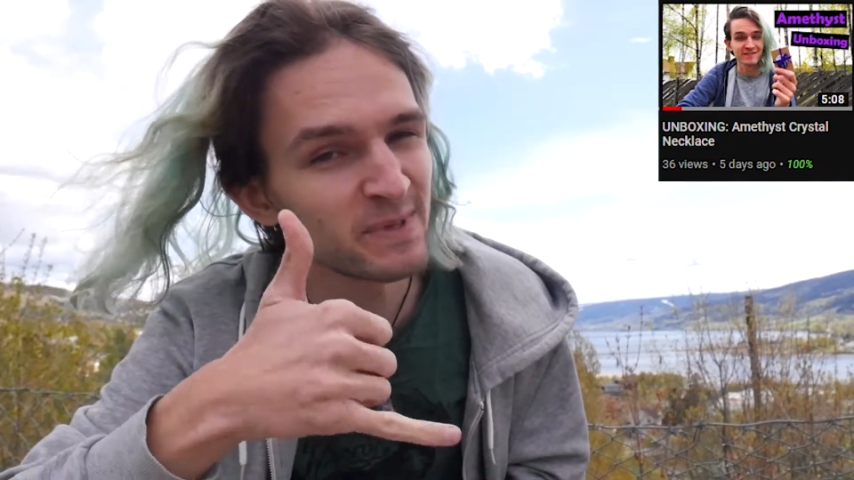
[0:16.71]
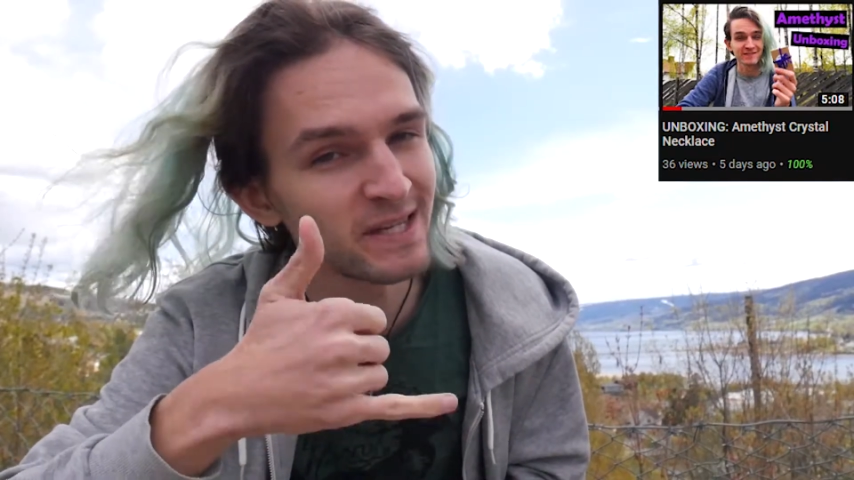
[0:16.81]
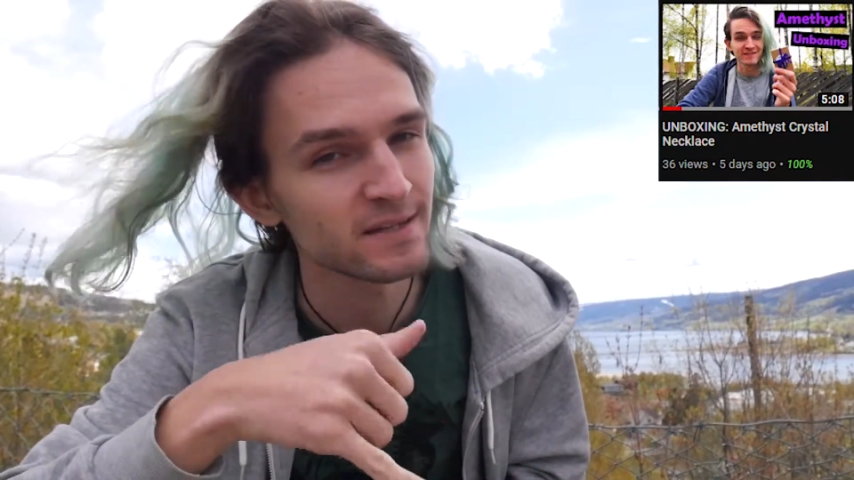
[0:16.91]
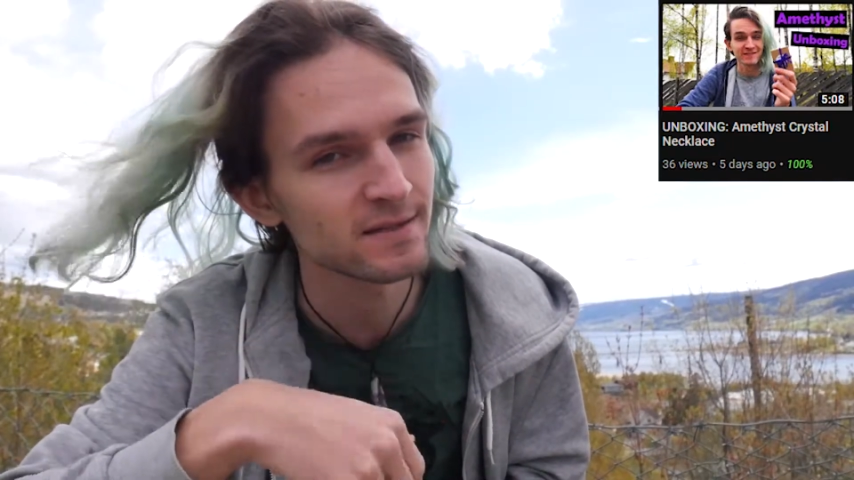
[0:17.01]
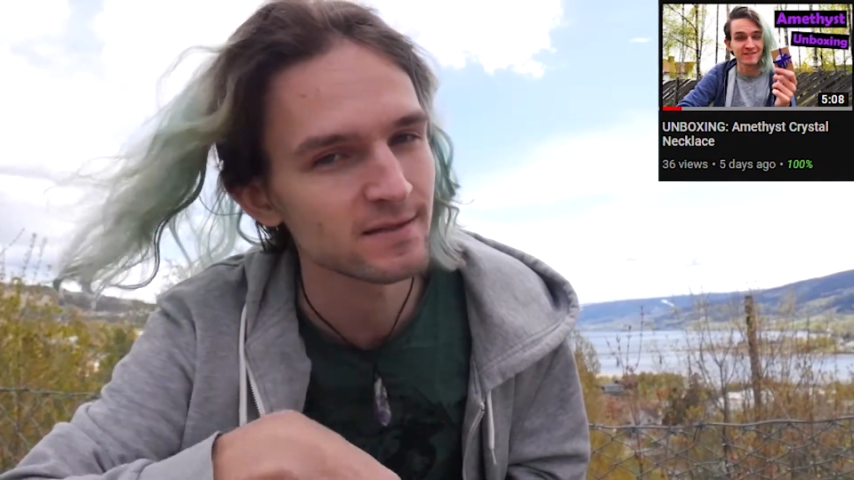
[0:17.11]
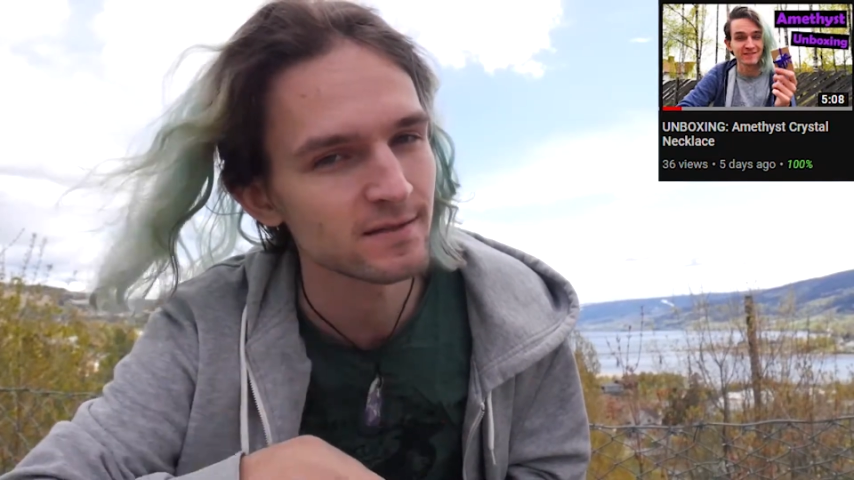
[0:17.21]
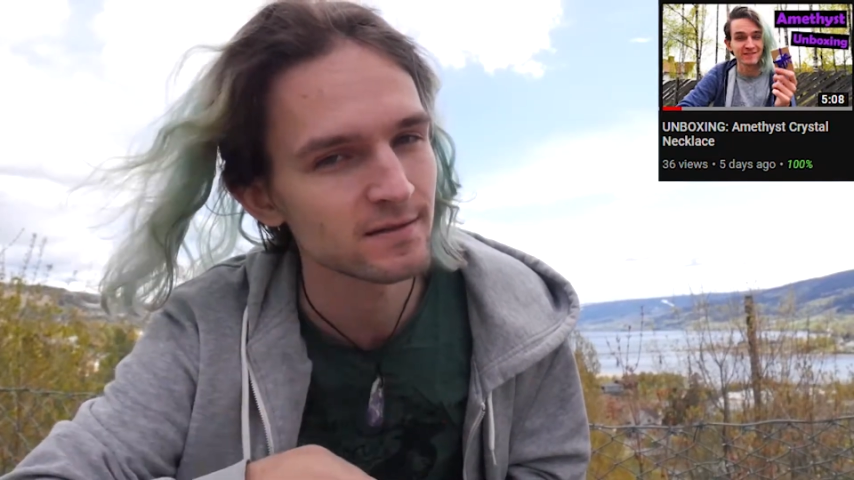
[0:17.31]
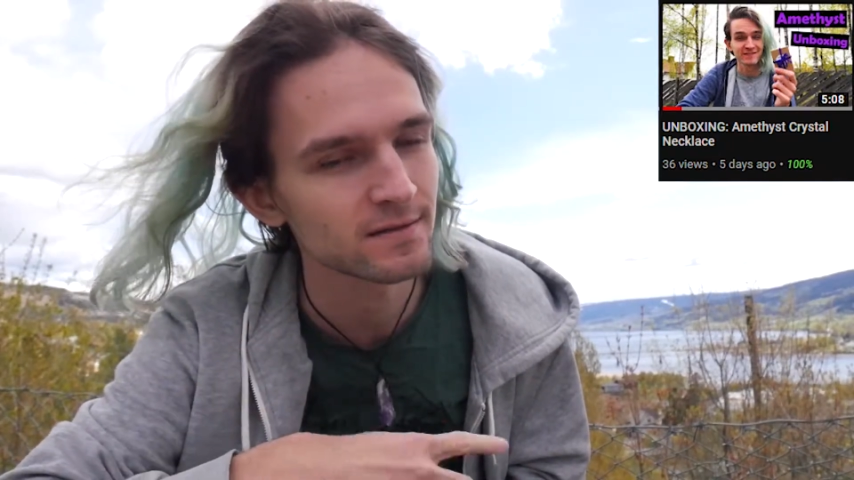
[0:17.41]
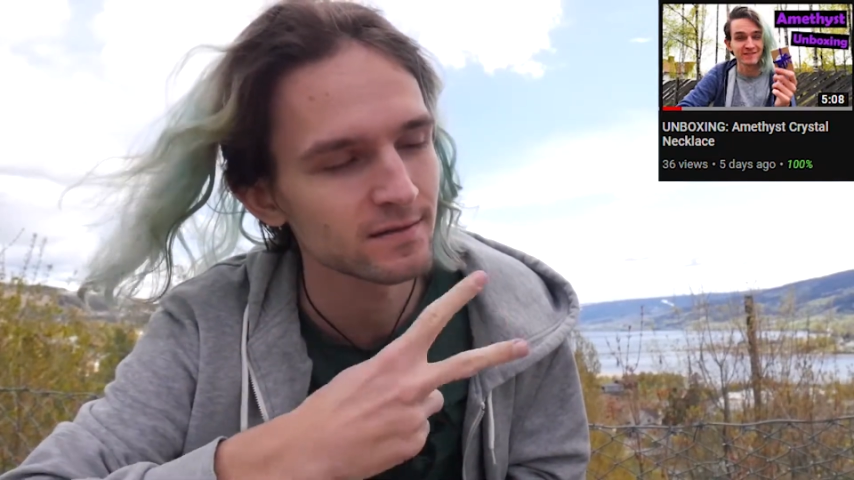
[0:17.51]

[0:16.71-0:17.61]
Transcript: peace.